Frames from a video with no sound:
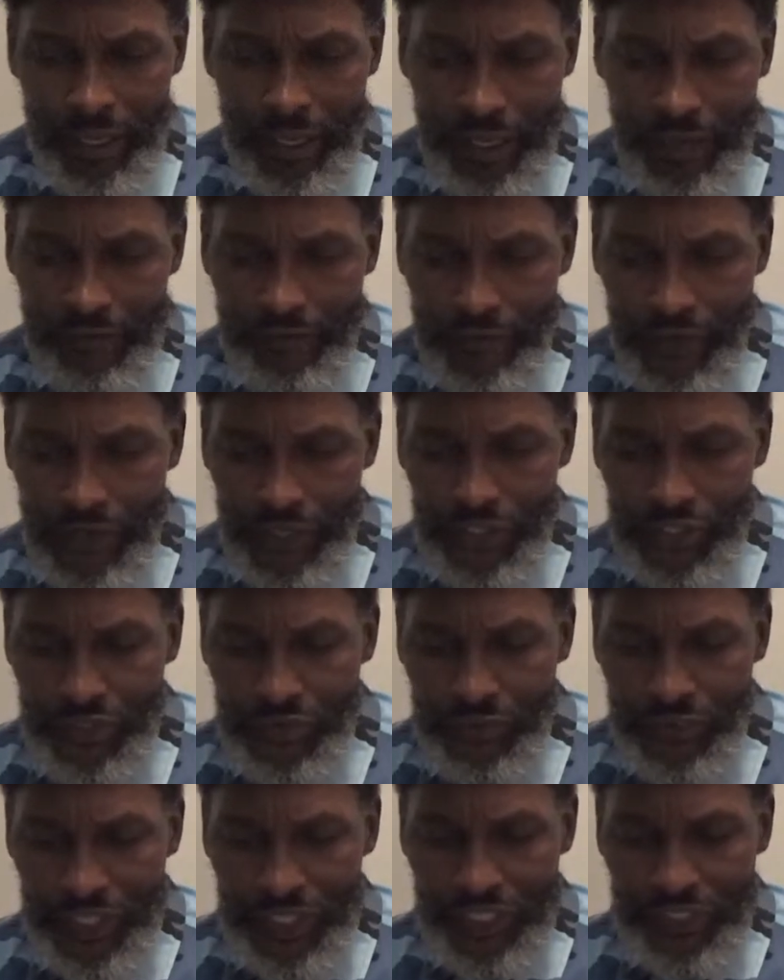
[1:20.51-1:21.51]
in verse
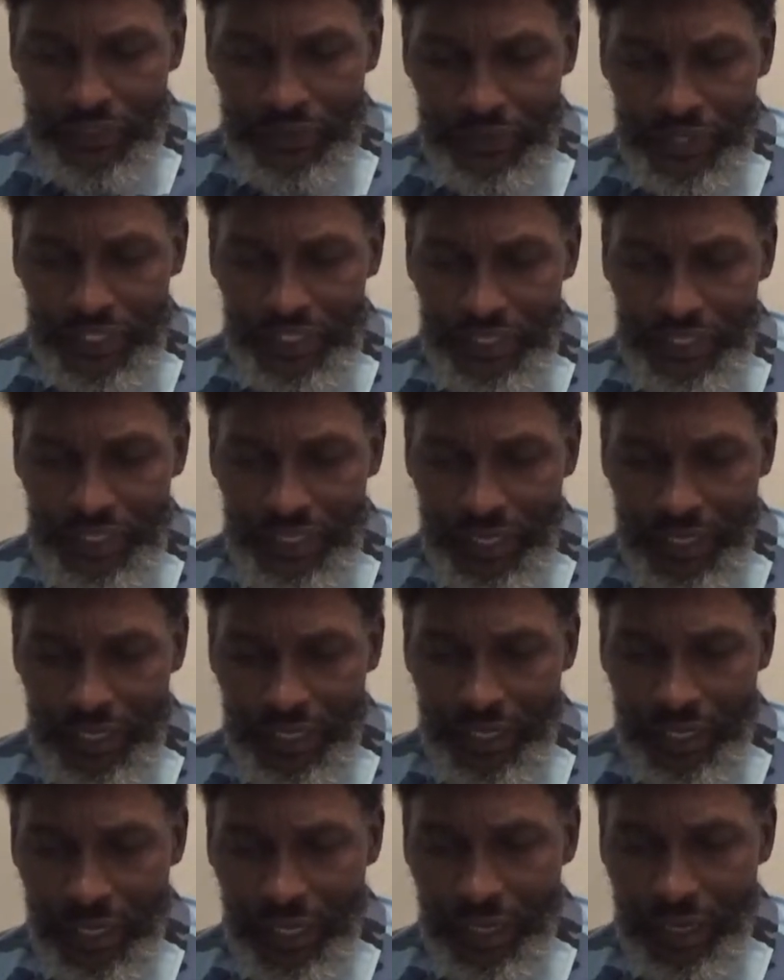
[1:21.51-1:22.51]
23
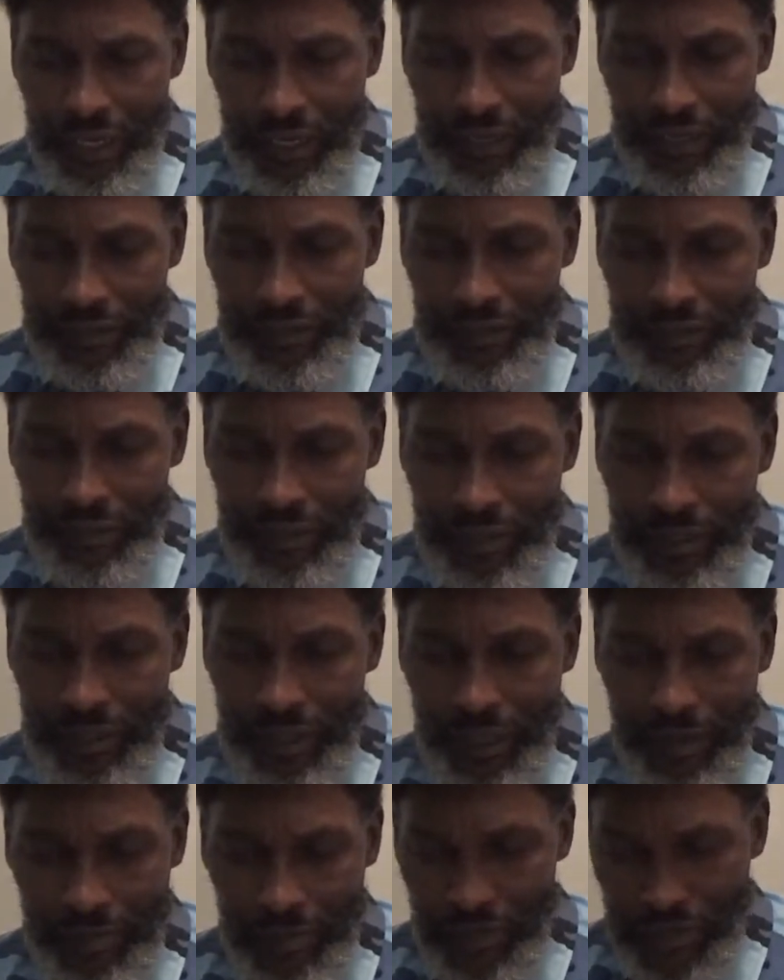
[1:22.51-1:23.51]
say, I'm
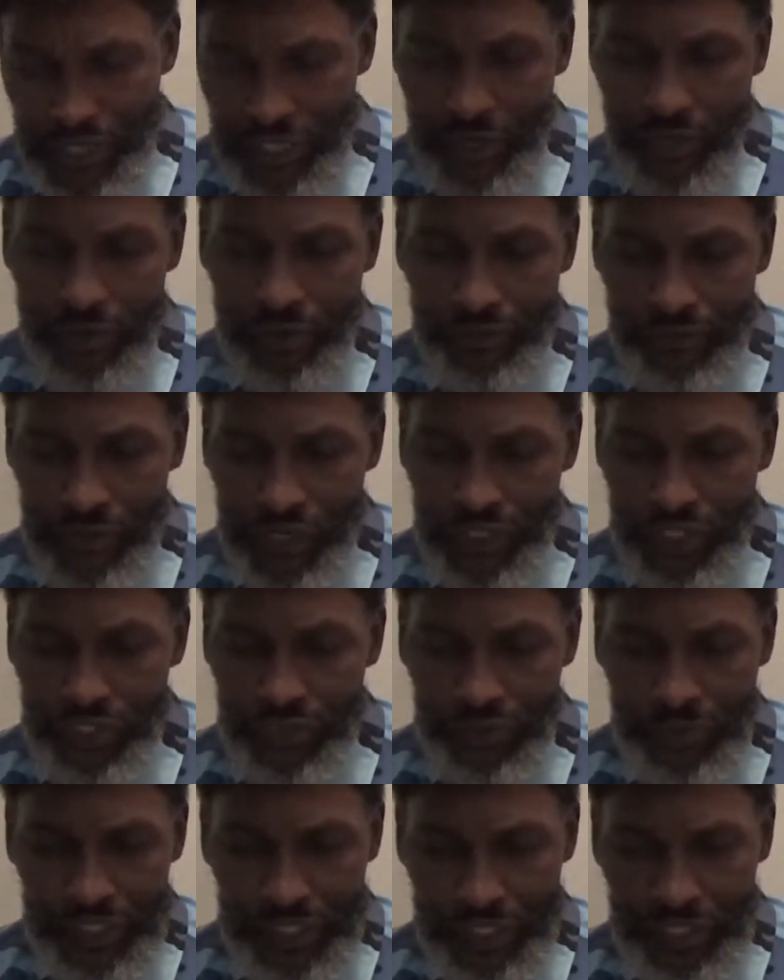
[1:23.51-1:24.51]
gonna read over in verse
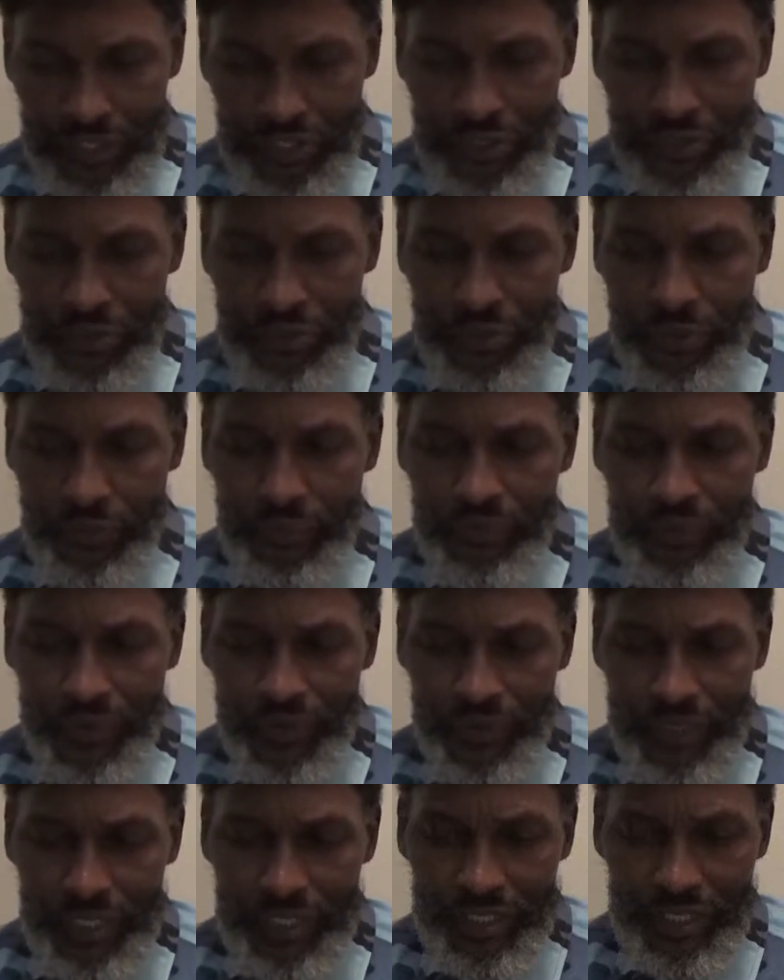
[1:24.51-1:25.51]
22
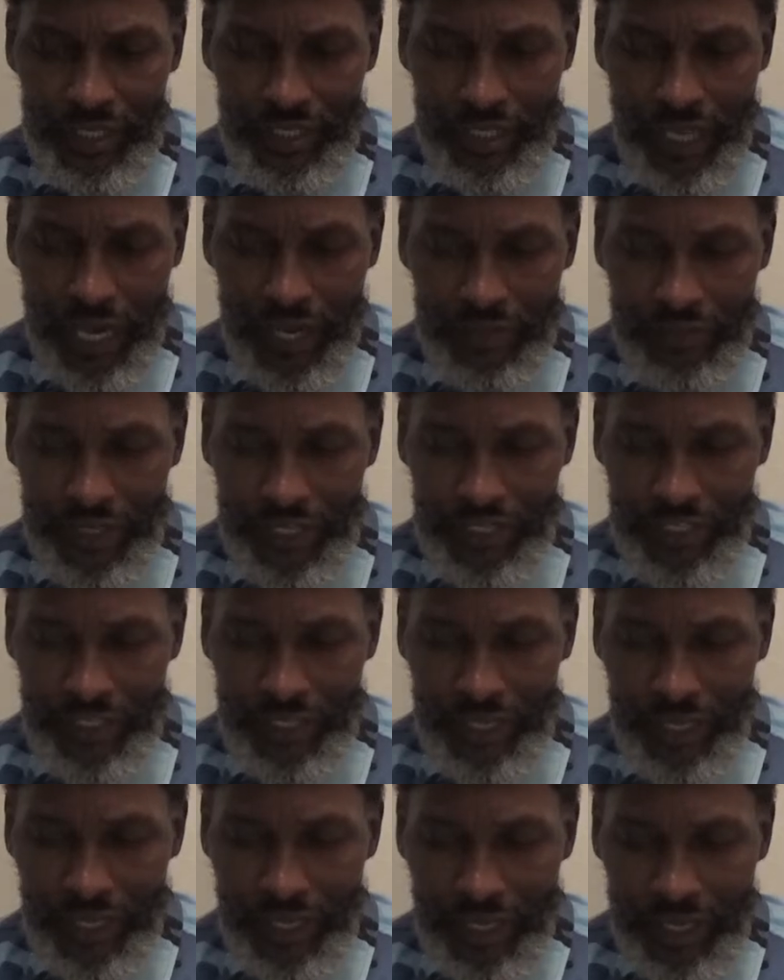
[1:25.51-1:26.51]
where it said, now
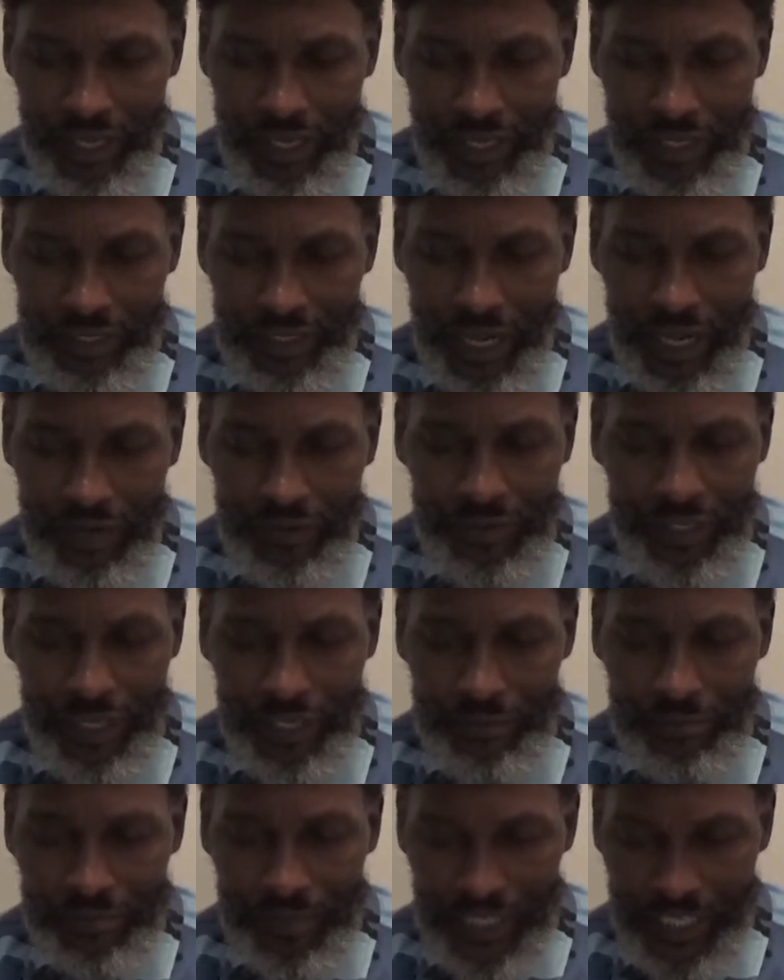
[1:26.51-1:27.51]

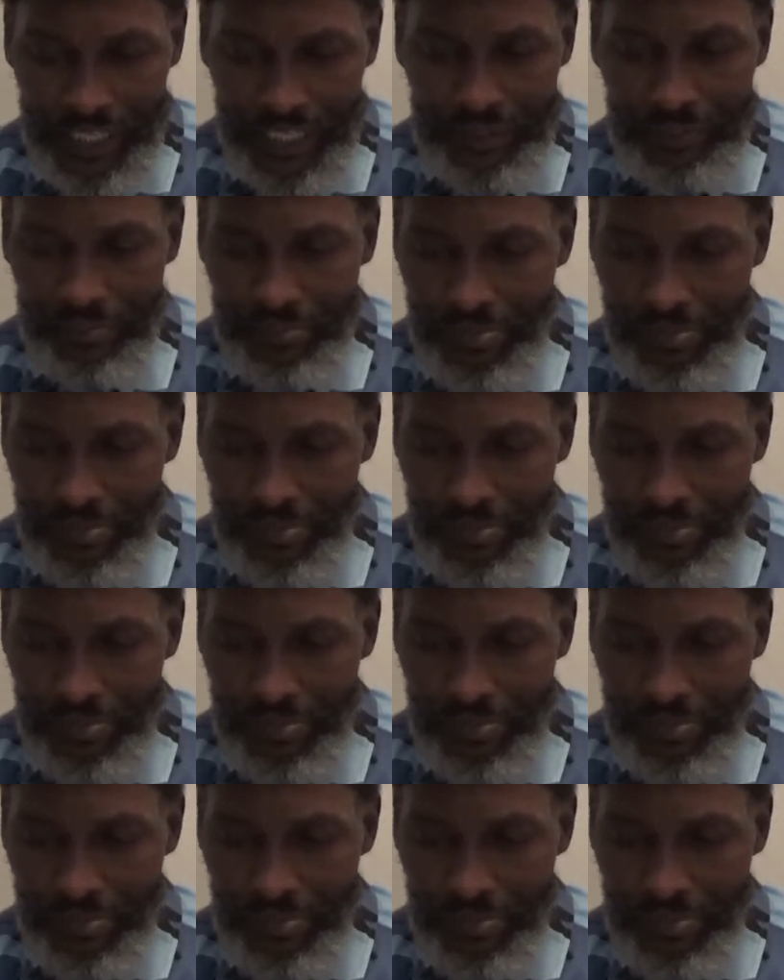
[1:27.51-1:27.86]
that being